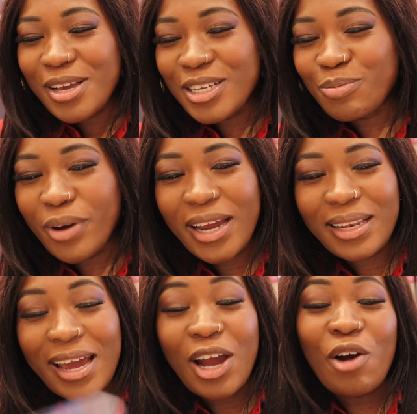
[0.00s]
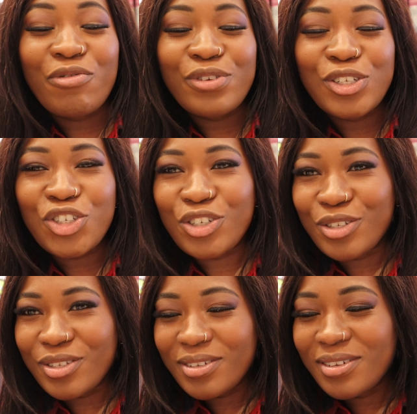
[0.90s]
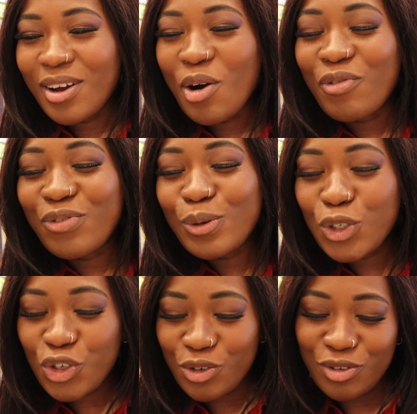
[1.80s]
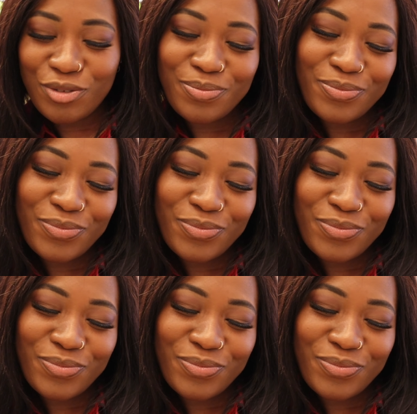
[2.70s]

is bright like our futures, our futures